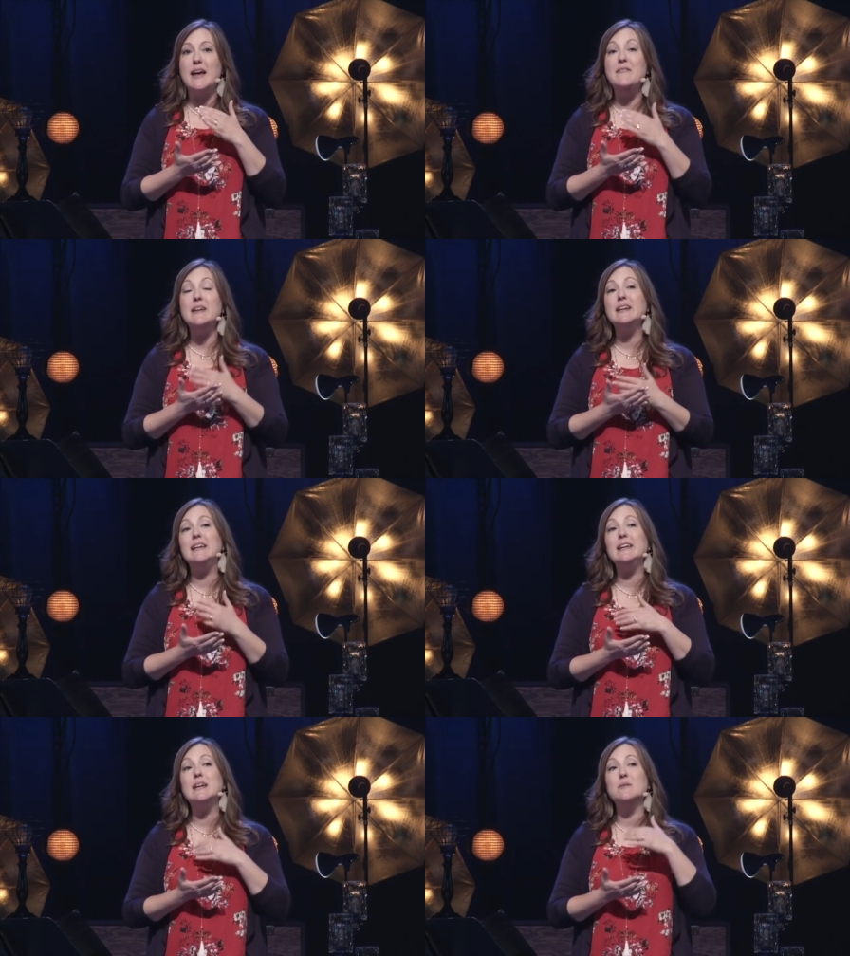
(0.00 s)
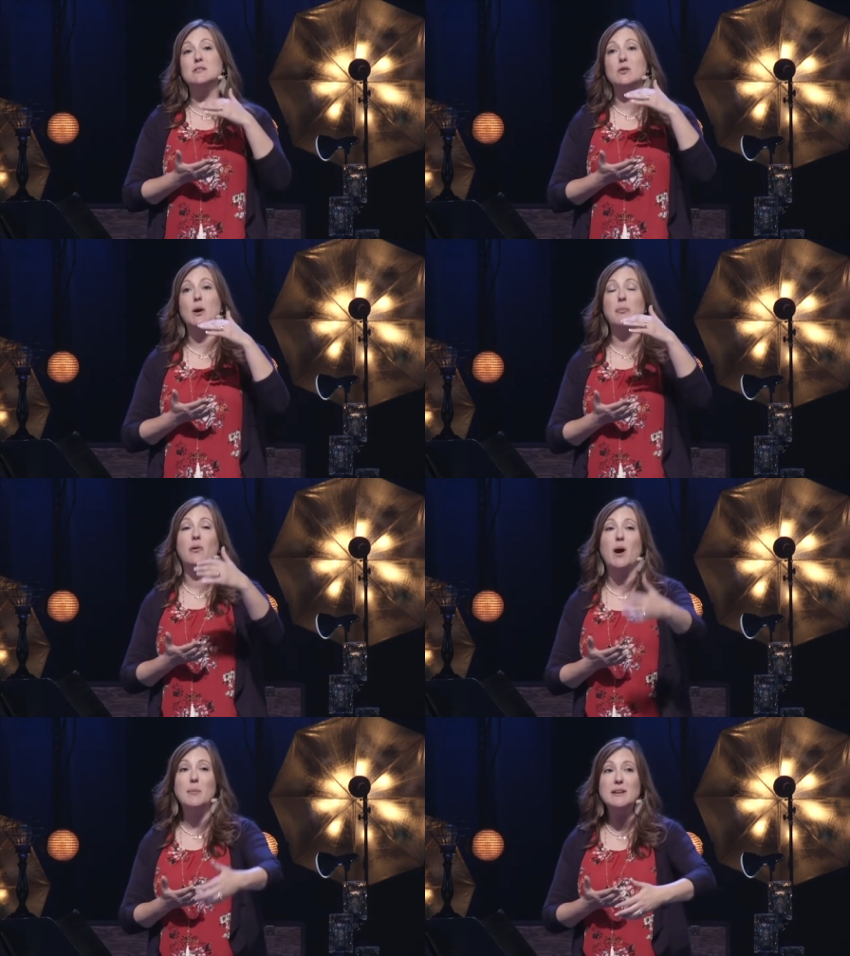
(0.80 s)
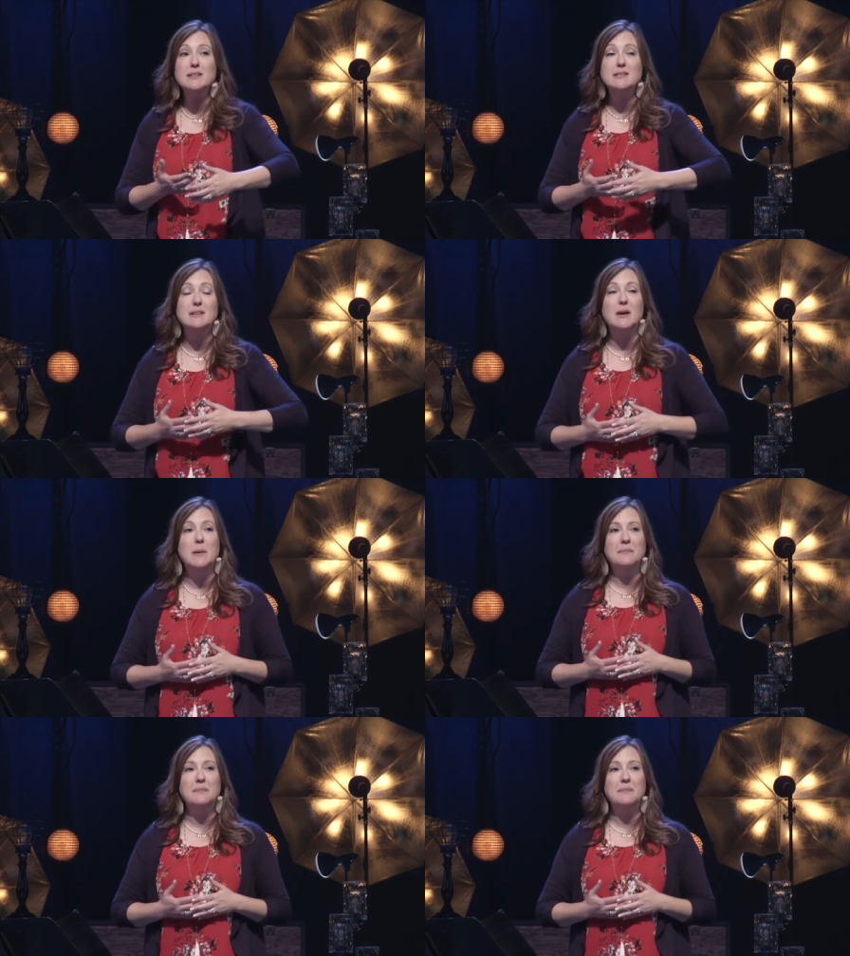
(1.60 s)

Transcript: and then He gives her a promise